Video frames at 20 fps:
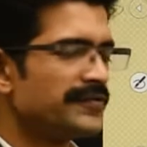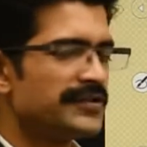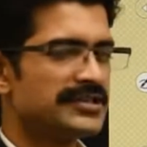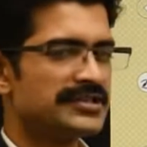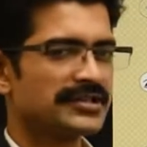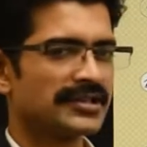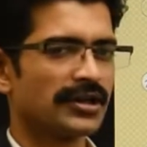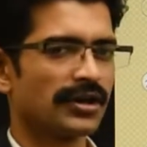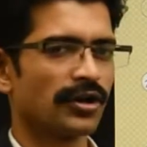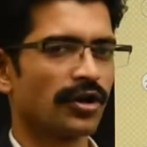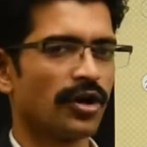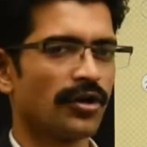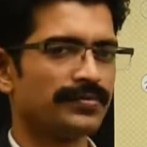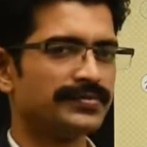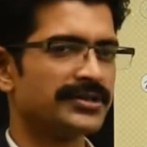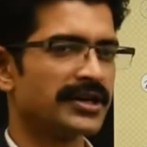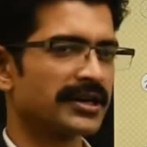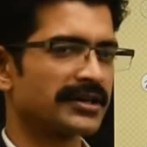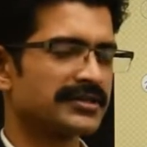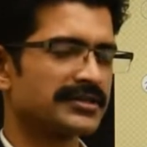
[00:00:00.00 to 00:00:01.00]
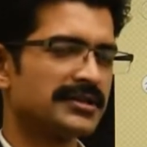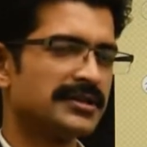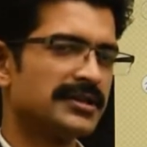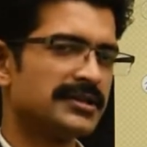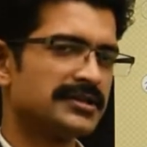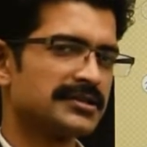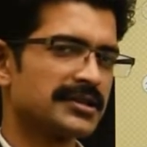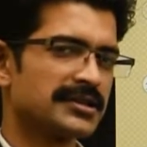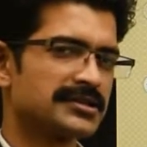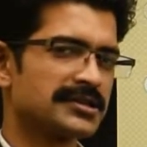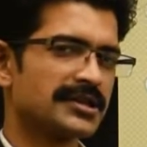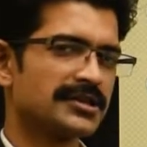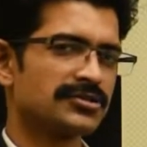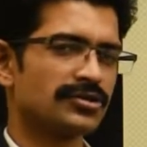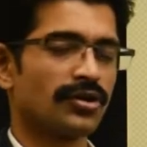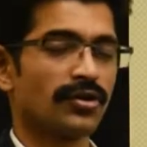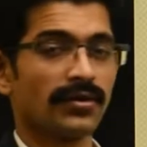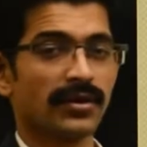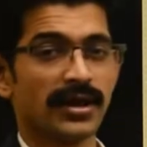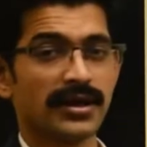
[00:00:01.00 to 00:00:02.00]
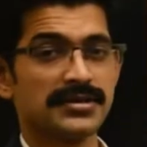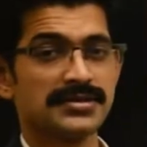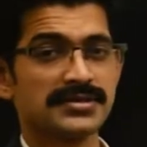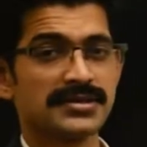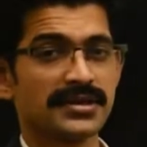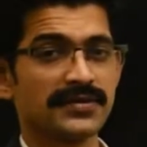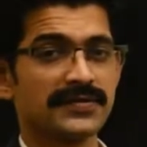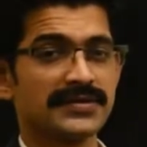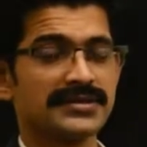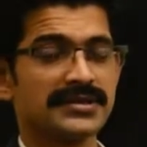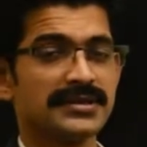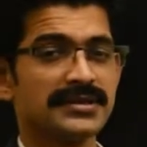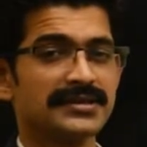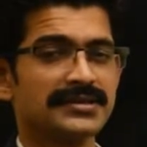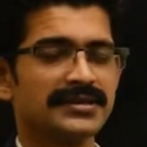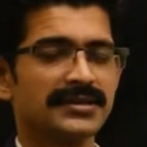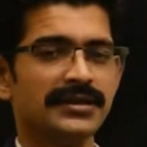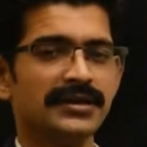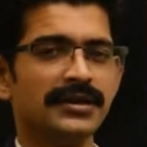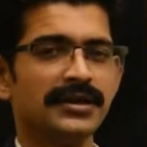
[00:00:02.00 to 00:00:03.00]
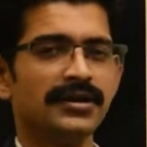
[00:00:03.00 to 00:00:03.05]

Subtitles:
physical objects such as online services,